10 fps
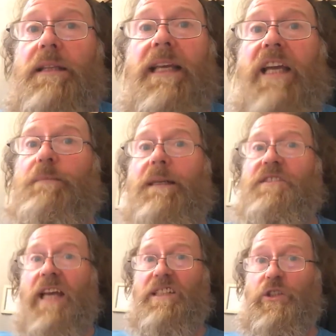they gave me
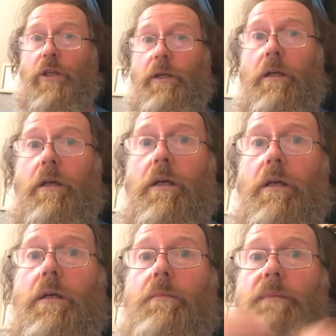attention
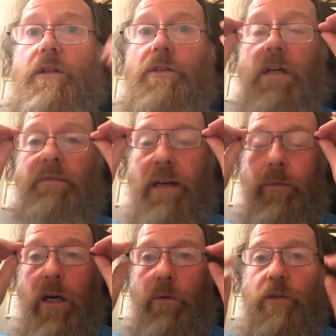because I
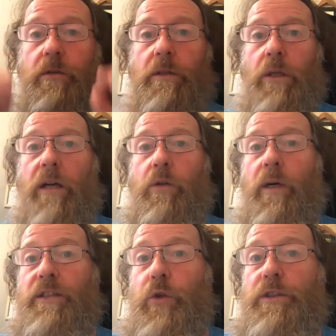found that I was, I
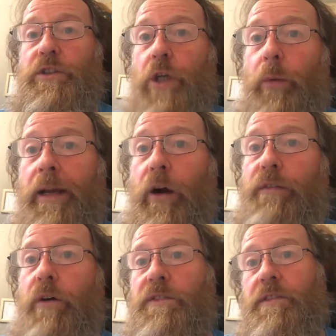quite enjoyed showing
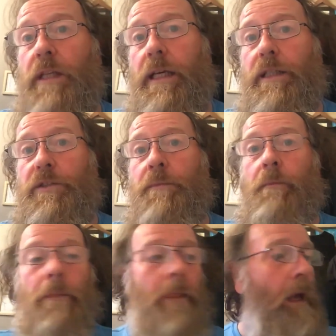off on stage.
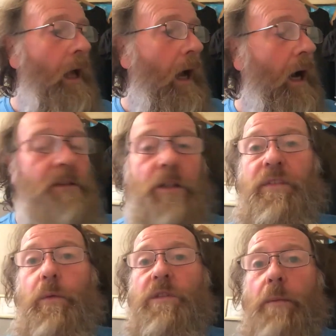And the other
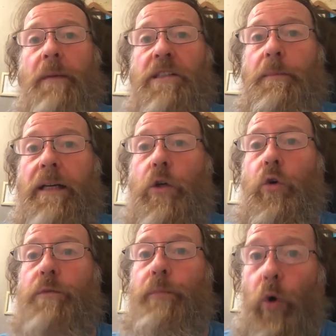thing was I met a man
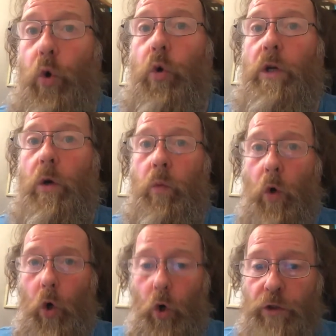called Paul
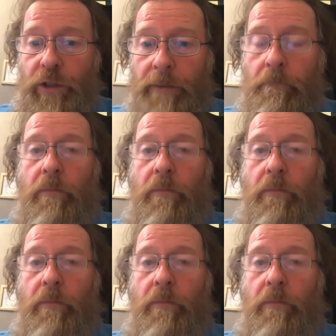Ward,